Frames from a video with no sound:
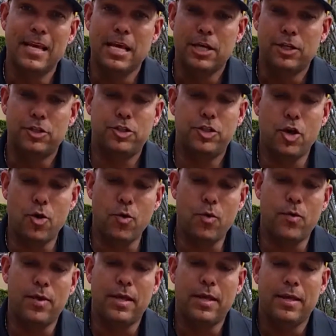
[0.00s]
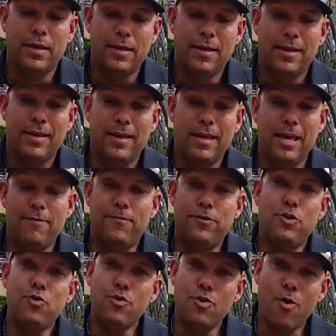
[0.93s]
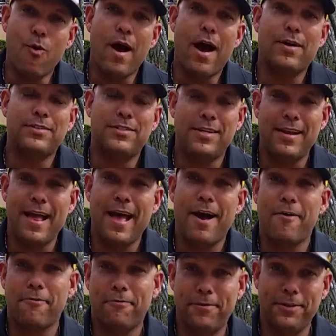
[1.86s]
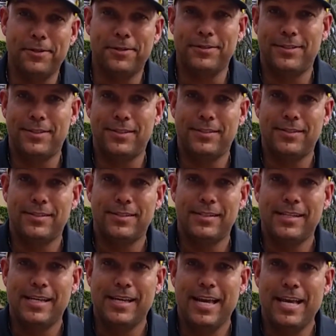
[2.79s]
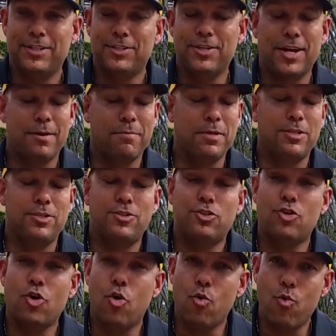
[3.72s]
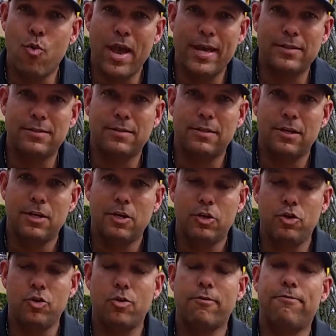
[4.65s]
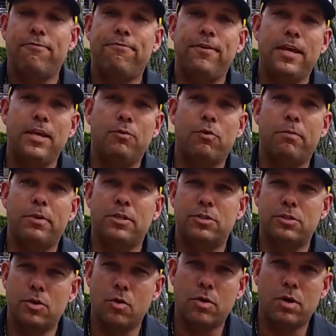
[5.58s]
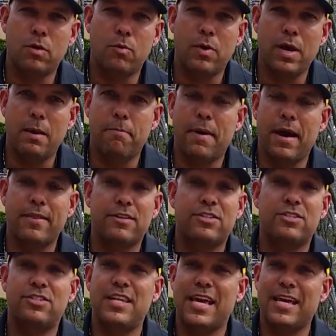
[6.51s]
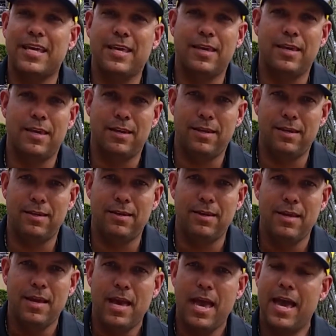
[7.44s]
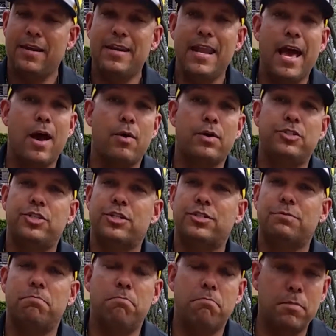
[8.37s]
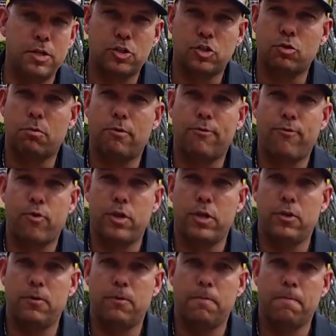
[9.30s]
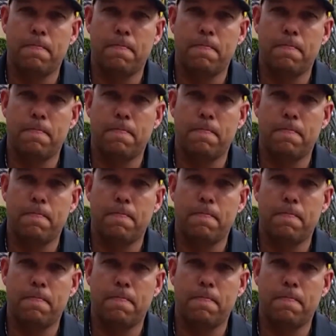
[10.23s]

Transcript: So if you go out into the outfield, it's going to be so wet. Your feet will be soaking wet by the second inning, and now it's just miserable for you.